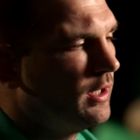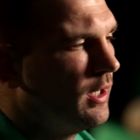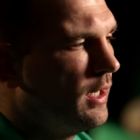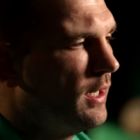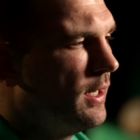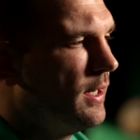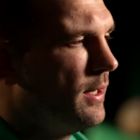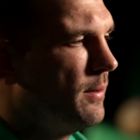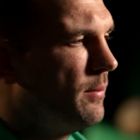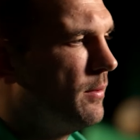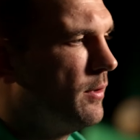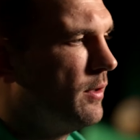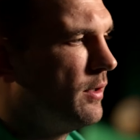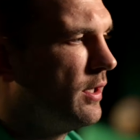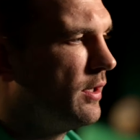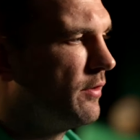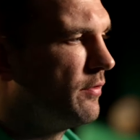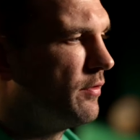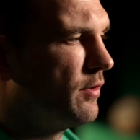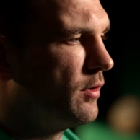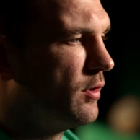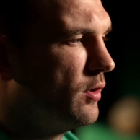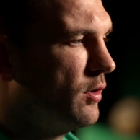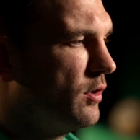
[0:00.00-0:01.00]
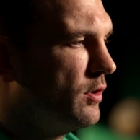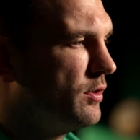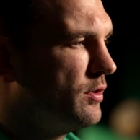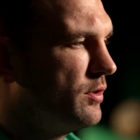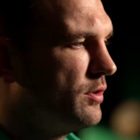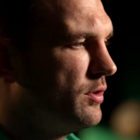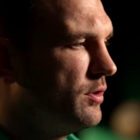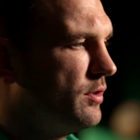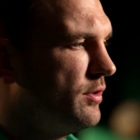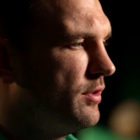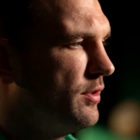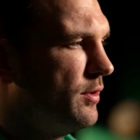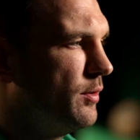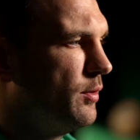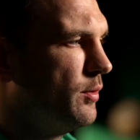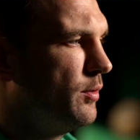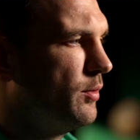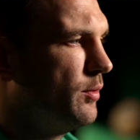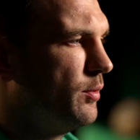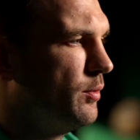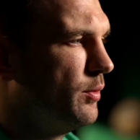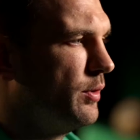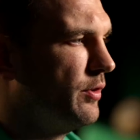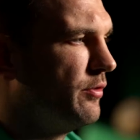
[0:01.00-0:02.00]
Um, I think for us,
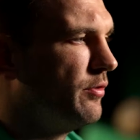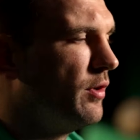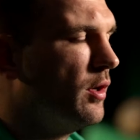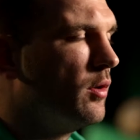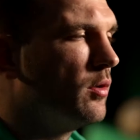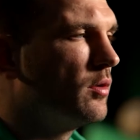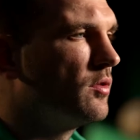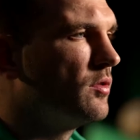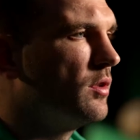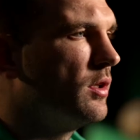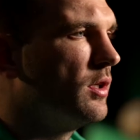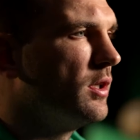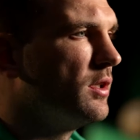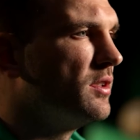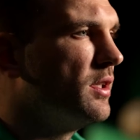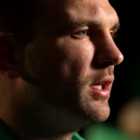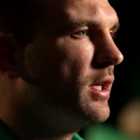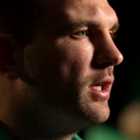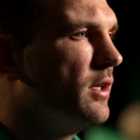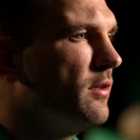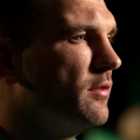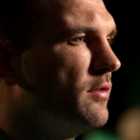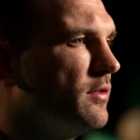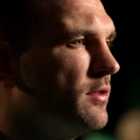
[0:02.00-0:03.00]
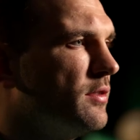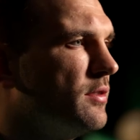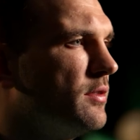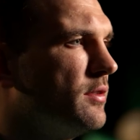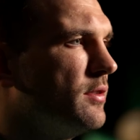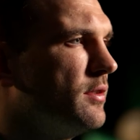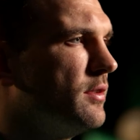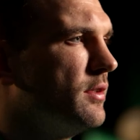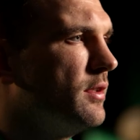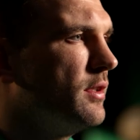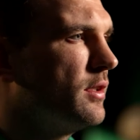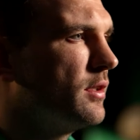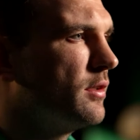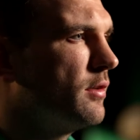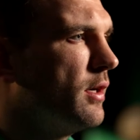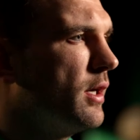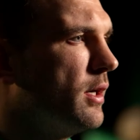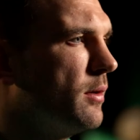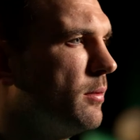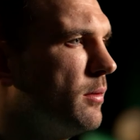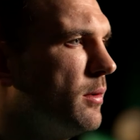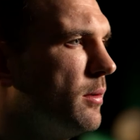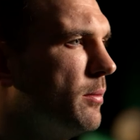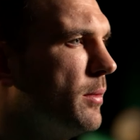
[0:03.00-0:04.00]
we focus on ourselves an
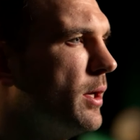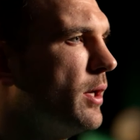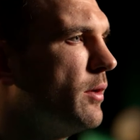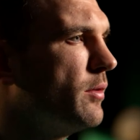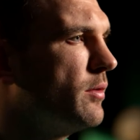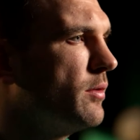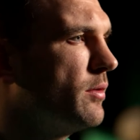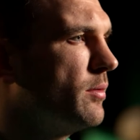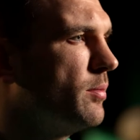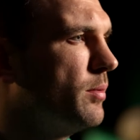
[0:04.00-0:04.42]
incredible amount